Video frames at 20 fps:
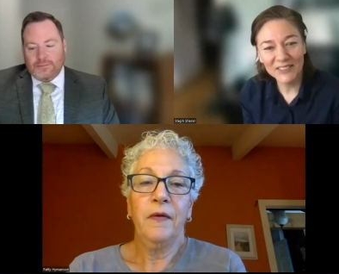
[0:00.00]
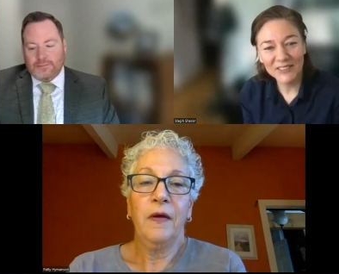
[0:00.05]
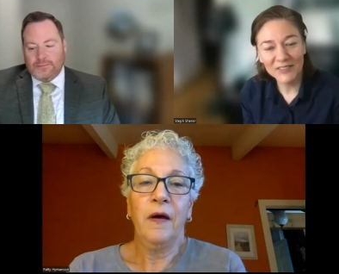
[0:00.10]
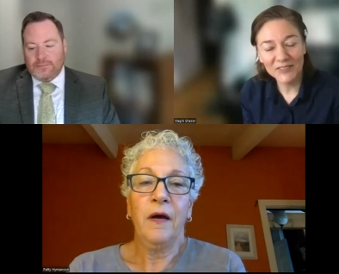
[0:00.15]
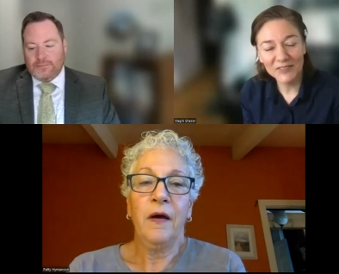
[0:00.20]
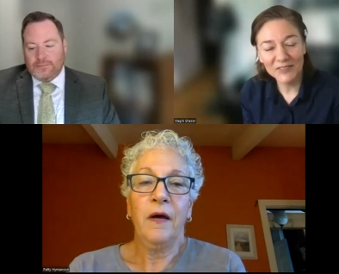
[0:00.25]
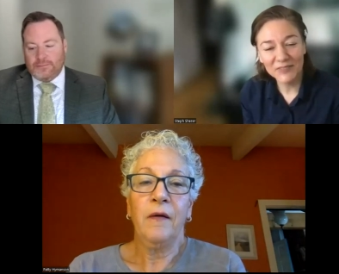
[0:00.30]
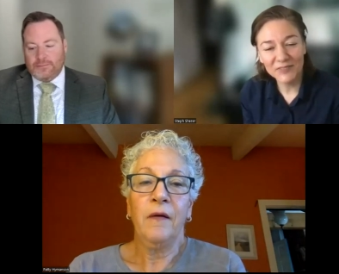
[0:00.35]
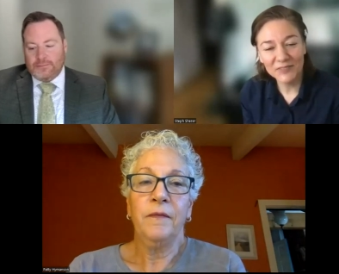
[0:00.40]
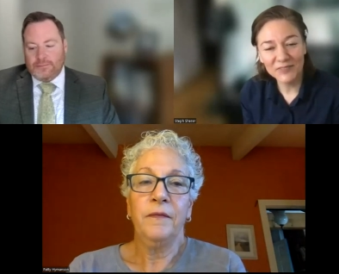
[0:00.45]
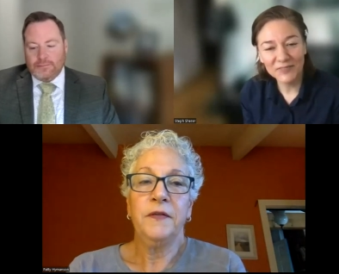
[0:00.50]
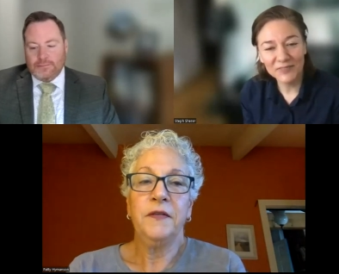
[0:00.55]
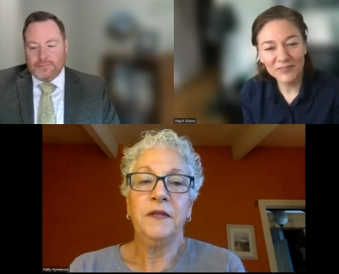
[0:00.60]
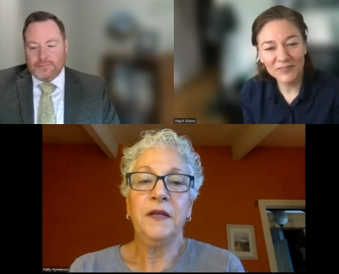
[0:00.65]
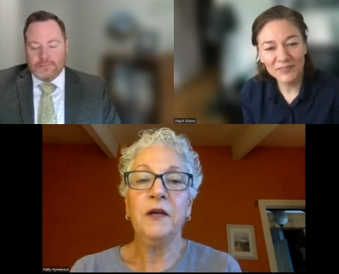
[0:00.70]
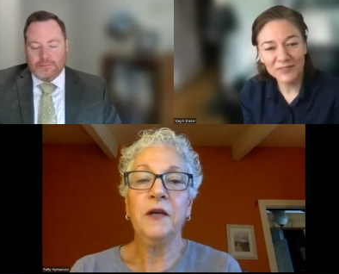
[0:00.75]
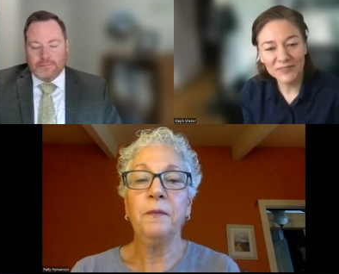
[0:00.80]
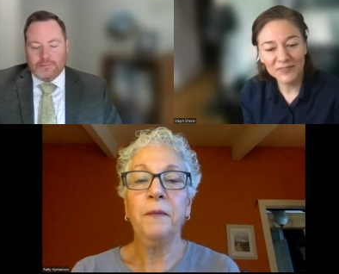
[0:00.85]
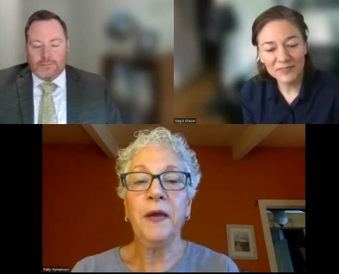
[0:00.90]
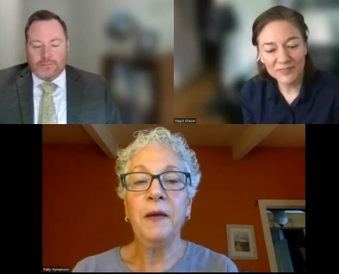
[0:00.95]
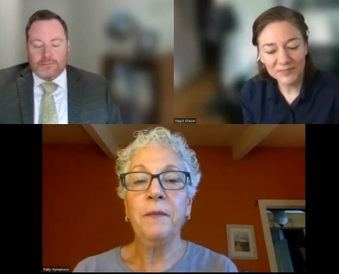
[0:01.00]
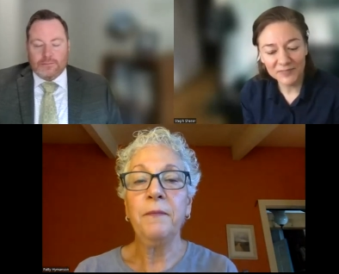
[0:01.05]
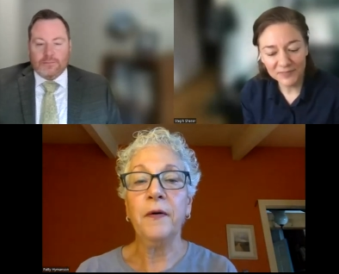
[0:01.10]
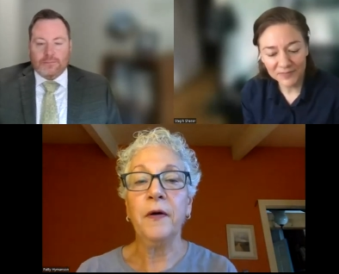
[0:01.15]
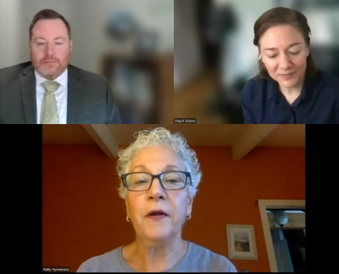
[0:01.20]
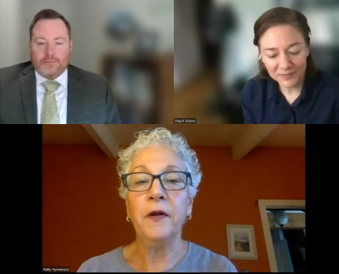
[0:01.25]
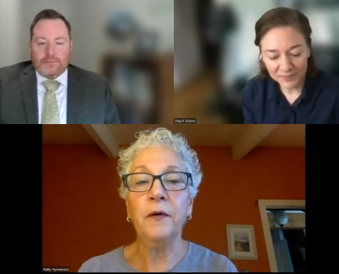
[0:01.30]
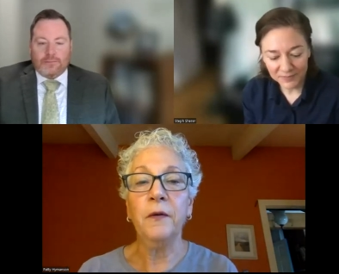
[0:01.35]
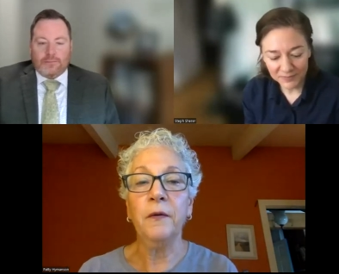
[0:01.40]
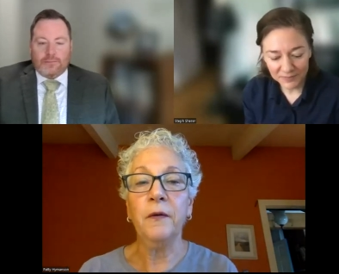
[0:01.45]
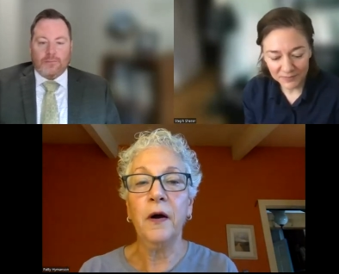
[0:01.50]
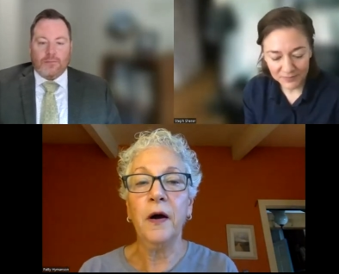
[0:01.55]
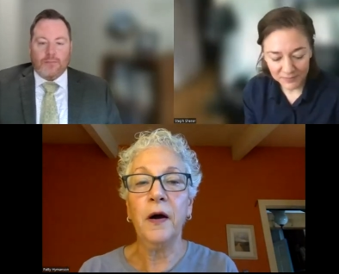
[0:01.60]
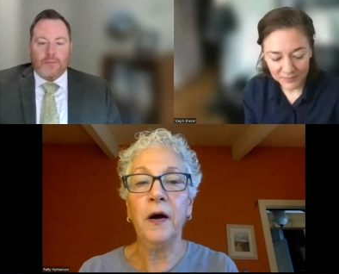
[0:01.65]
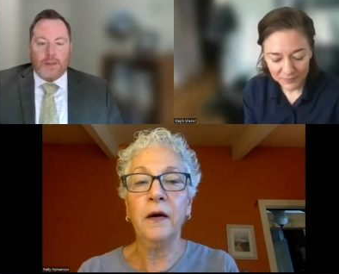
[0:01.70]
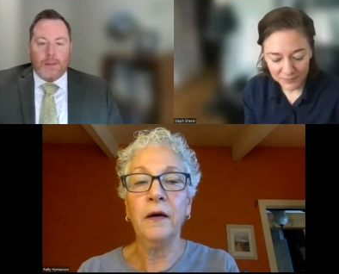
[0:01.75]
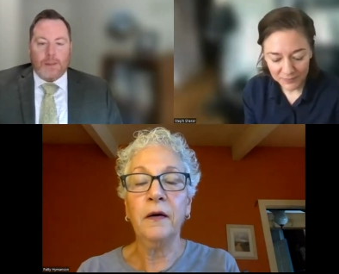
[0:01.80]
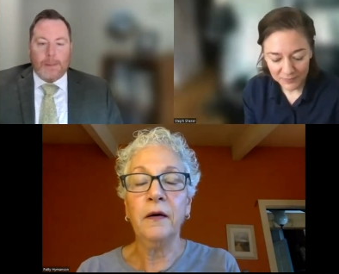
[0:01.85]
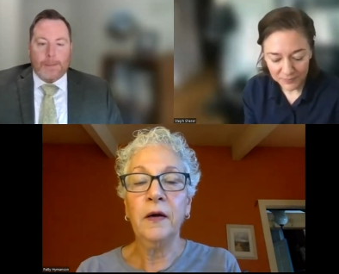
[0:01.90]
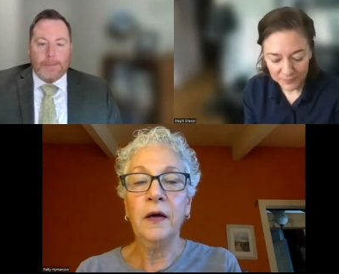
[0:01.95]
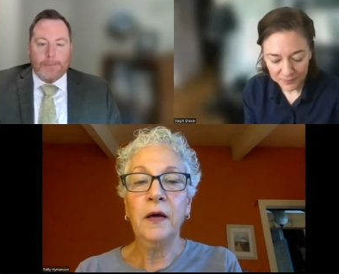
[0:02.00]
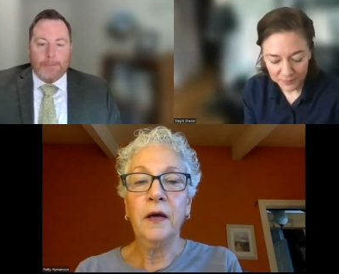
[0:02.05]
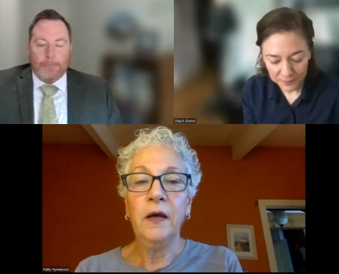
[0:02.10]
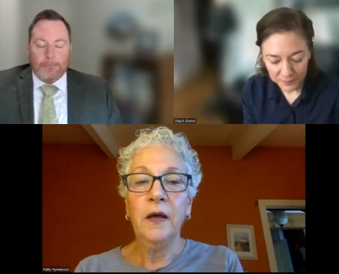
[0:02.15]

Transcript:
Speaker 1: uh, sick people who are